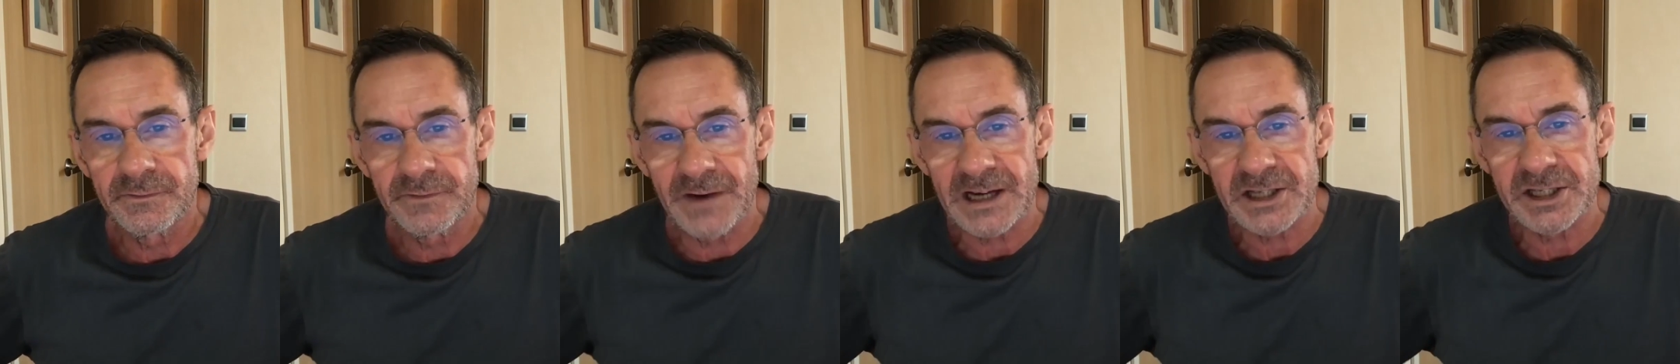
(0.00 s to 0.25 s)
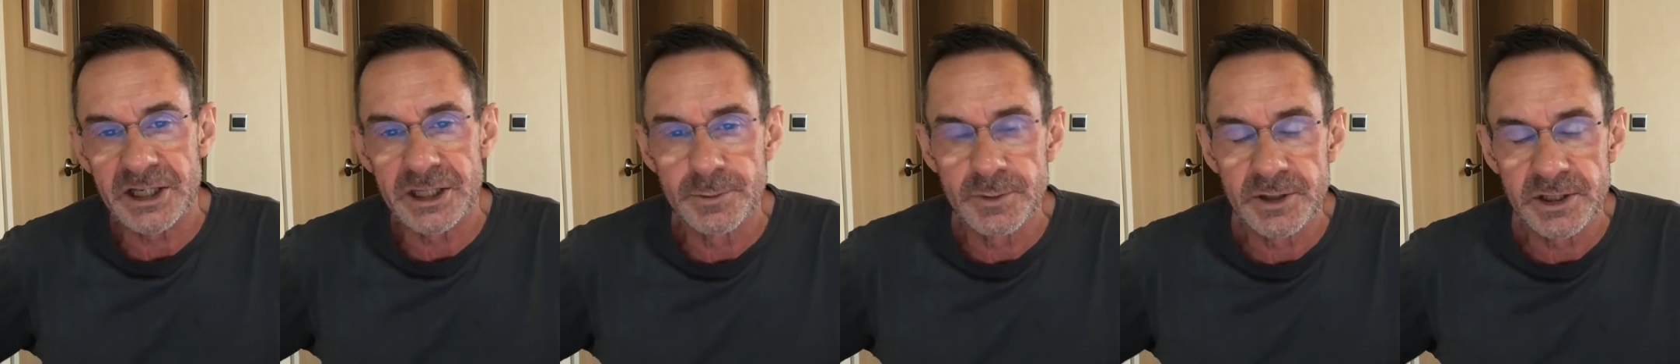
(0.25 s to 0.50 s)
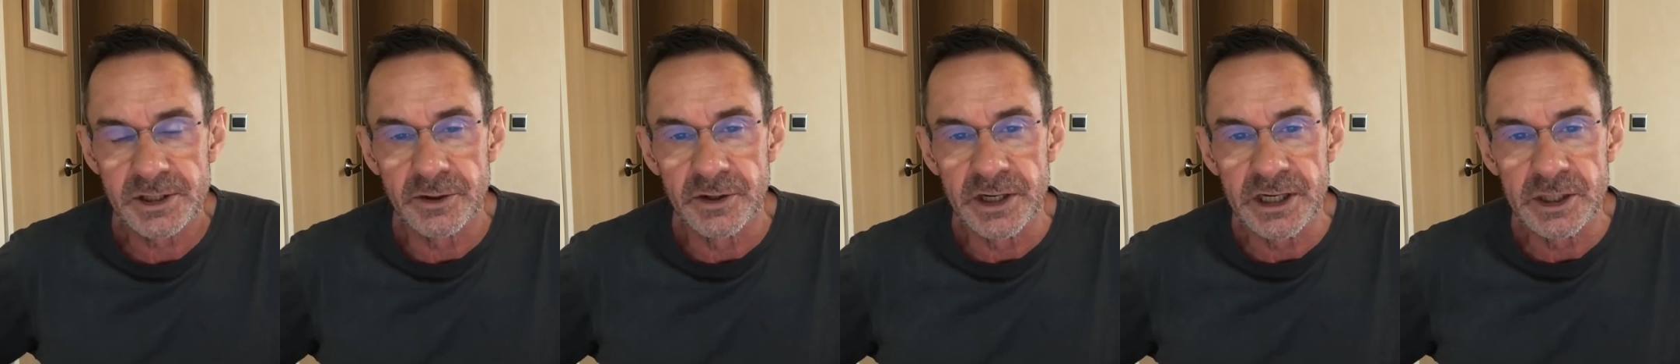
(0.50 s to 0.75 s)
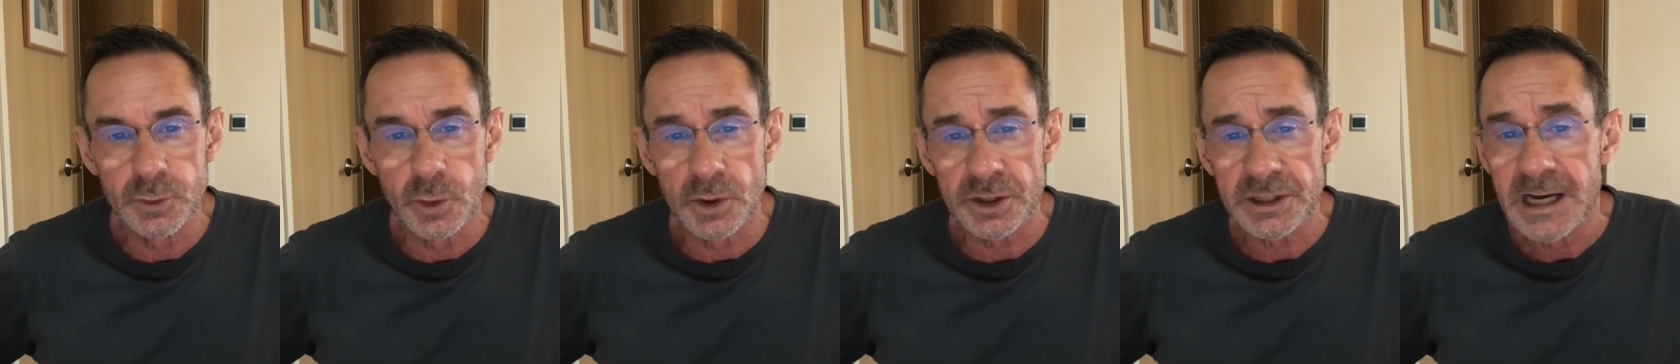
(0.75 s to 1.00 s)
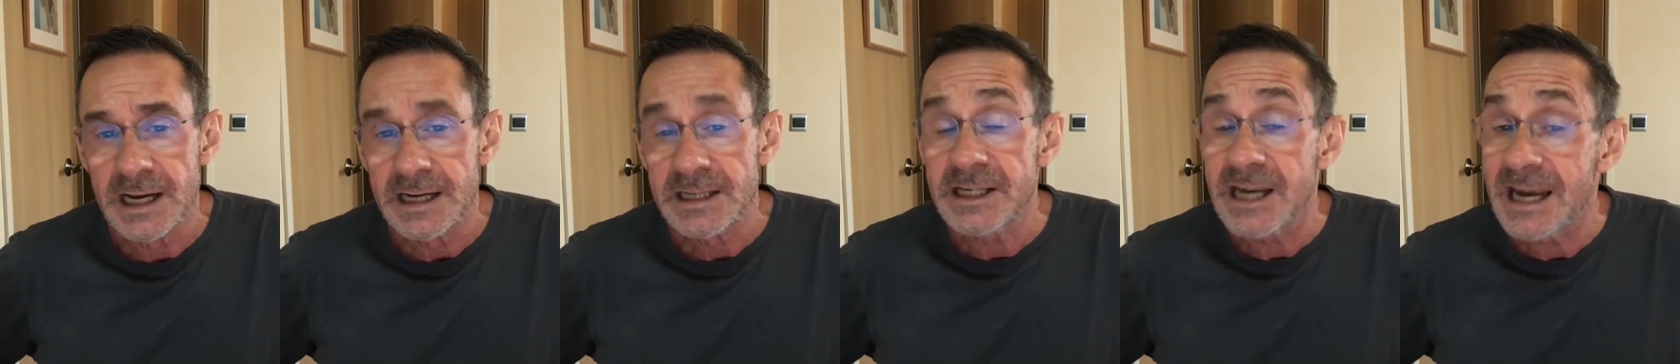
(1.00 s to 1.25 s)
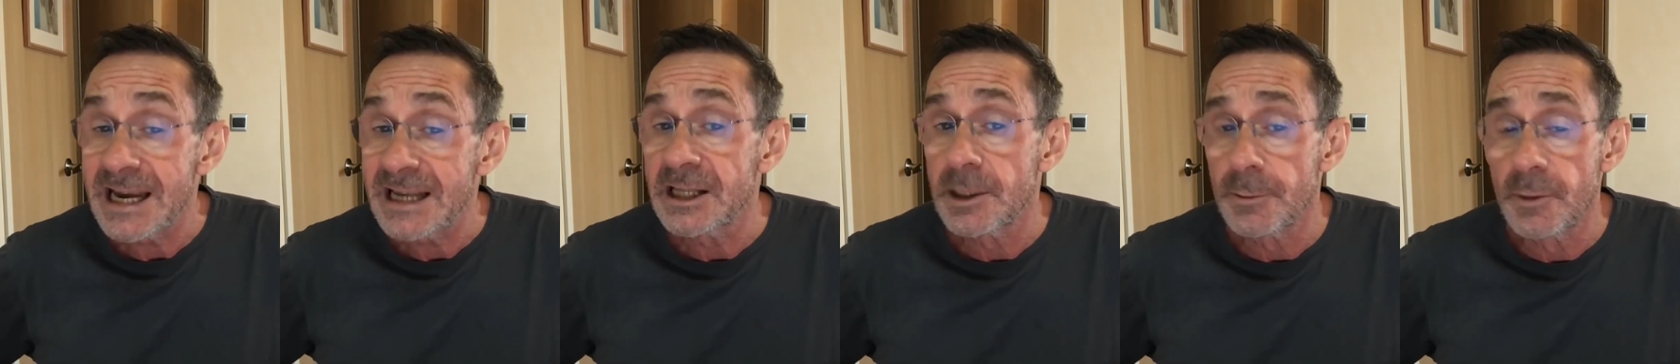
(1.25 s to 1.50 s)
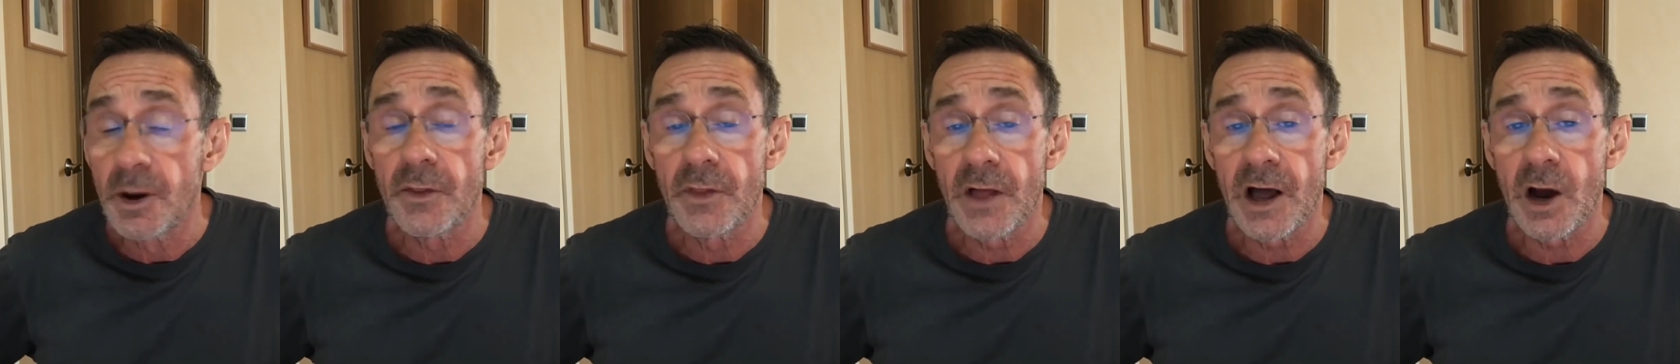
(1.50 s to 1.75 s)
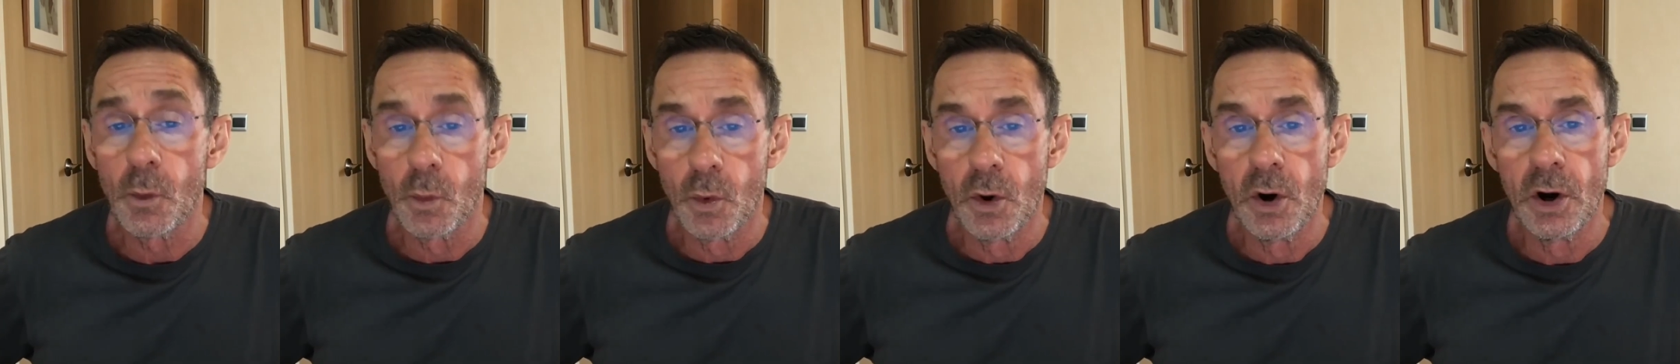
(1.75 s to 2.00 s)
fascism studies was take them at
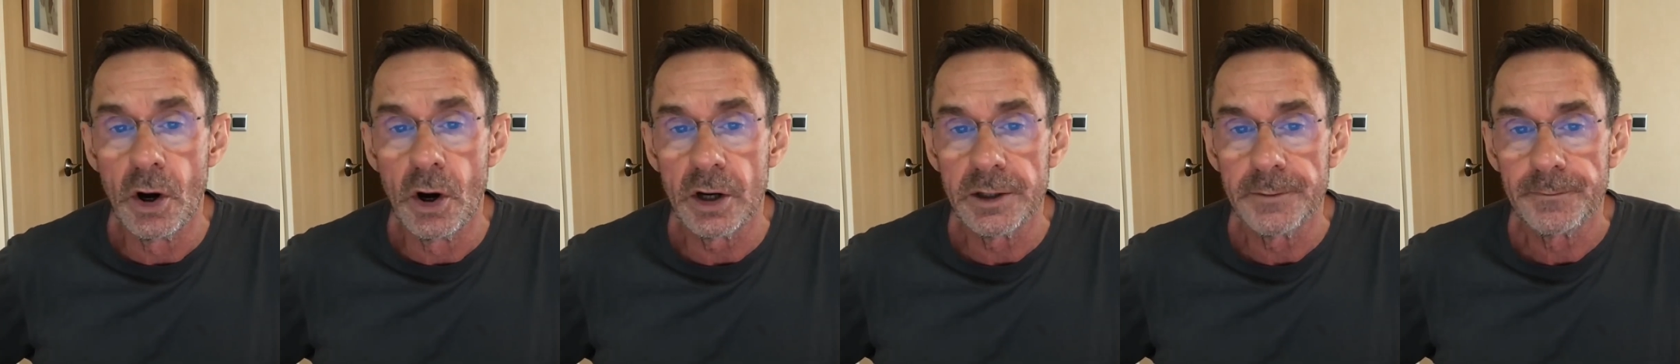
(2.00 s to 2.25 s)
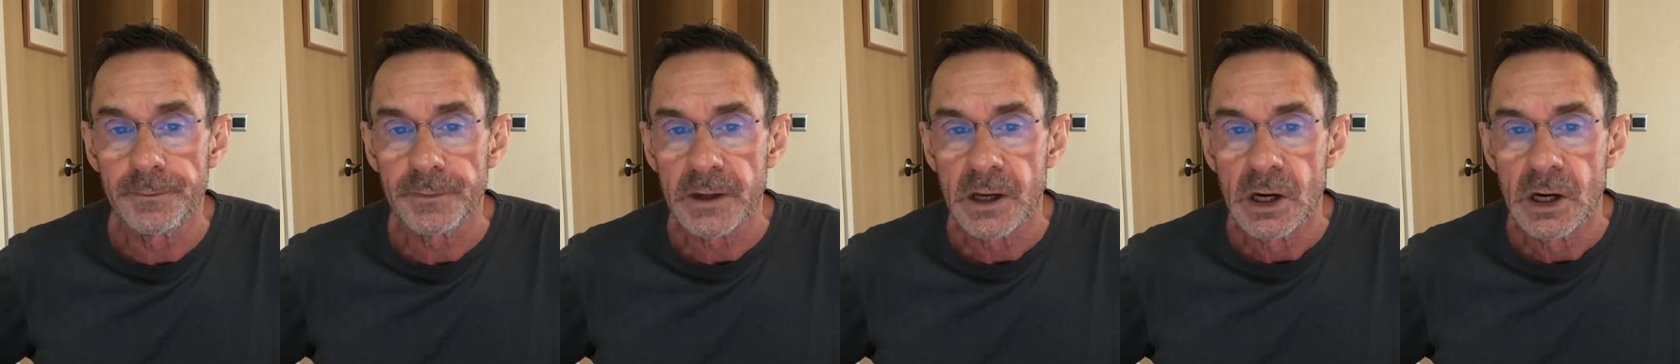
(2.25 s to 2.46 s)
their word.